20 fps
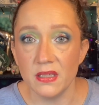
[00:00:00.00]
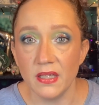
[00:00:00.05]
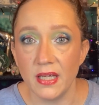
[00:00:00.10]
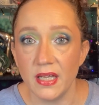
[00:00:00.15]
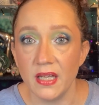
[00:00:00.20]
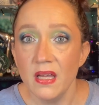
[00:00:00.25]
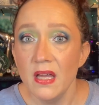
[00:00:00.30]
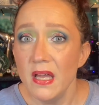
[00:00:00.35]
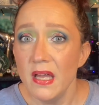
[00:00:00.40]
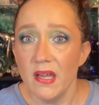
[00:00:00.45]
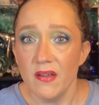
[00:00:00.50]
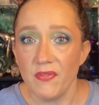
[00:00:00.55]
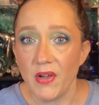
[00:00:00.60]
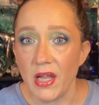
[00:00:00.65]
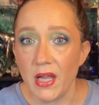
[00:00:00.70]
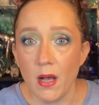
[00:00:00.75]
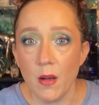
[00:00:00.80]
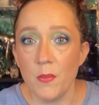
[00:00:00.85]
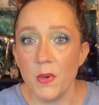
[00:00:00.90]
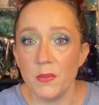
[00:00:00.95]
Like, if I
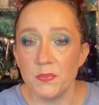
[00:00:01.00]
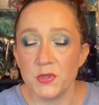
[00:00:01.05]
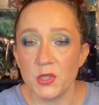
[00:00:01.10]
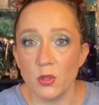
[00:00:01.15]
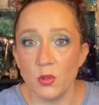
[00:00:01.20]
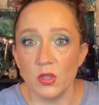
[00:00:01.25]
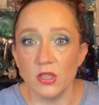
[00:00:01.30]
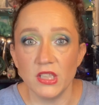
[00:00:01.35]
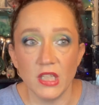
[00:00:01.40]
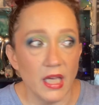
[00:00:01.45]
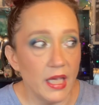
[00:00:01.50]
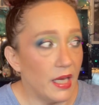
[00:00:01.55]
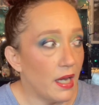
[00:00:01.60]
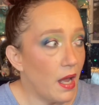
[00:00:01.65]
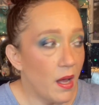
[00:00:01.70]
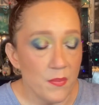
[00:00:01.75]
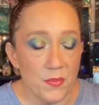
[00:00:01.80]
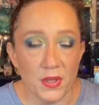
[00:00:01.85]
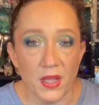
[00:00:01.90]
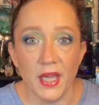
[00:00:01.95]
come up to a light,
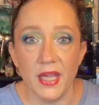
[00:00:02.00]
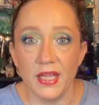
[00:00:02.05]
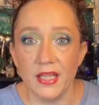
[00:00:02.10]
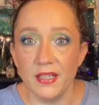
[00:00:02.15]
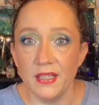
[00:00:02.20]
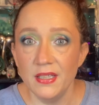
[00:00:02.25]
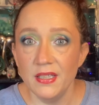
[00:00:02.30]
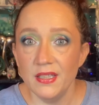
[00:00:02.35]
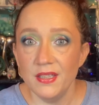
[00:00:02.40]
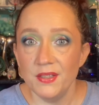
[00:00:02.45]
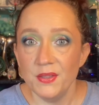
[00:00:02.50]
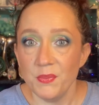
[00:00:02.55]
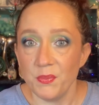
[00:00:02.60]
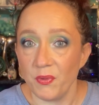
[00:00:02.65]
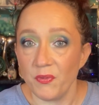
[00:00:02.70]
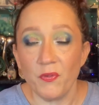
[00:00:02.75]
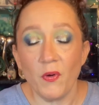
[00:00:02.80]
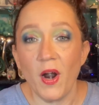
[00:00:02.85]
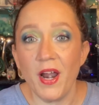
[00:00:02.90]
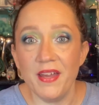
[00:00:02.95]
I'm, like,
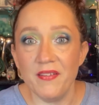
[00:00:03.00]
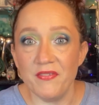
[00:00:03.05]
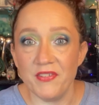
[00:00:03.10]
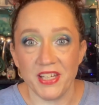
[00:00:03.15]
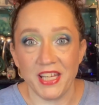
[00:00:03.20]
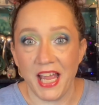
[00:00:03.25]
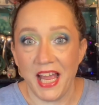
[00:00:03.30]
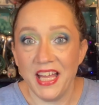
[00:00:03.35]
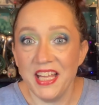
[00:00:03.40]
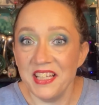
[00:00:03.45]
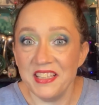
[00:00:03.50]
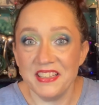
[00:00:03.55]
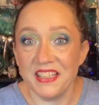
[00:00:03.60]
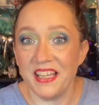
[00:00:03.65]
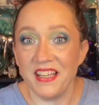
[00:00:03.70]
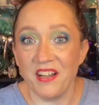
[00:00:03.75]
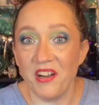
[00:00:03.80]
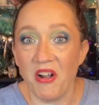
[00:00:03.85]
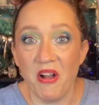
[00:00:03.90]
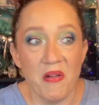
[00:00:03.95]
before I even get
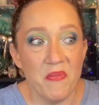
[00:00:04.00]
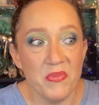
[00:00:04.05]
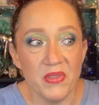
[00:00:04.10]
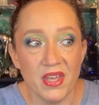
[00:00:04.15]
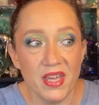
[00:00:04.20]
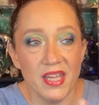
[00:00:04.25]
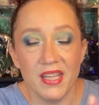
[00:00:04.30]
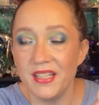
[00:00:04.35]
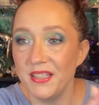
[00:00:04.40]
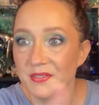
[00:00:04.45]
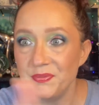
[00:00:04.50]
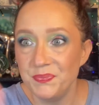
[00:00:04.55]
there, I'm like